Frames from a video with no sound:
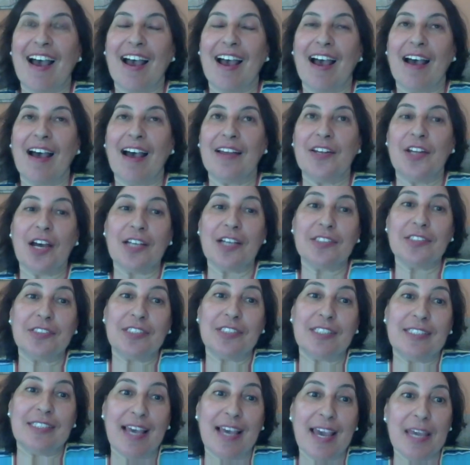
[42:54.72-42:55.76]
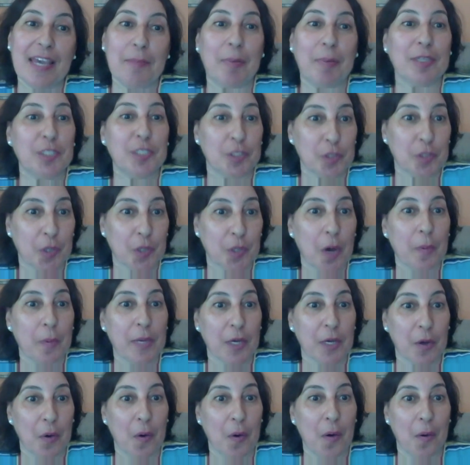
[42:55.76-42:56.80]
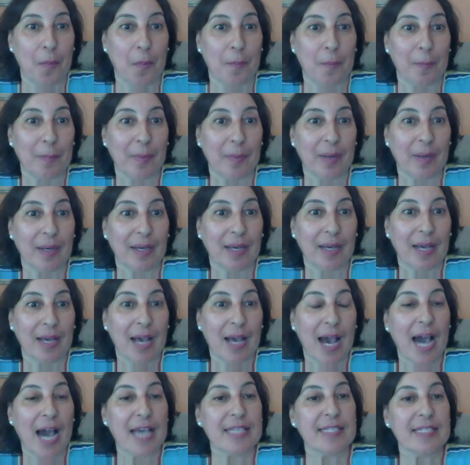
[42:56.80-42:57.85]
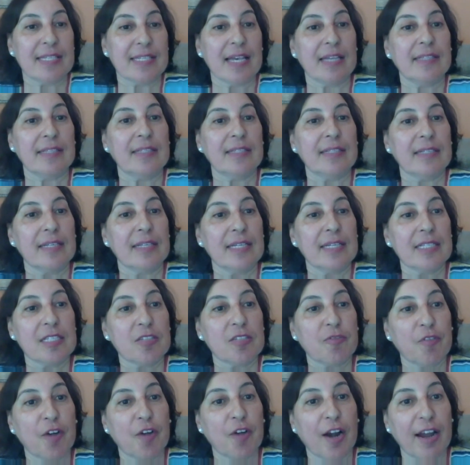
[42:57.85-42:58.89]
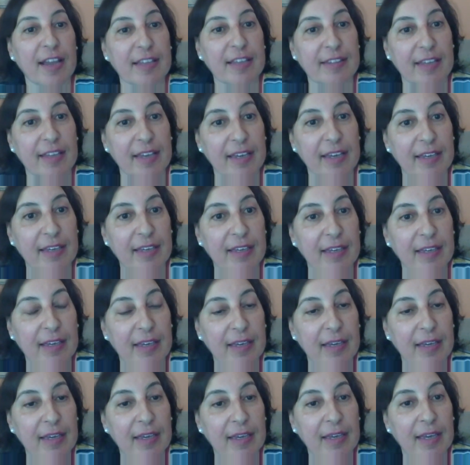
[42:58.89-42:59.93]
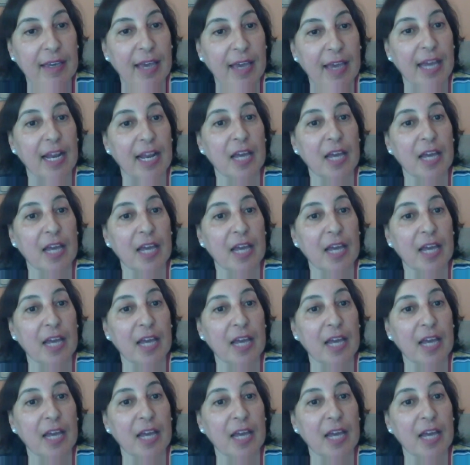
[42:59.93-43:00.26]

not today, but you're going home. I said, it's Friday, and I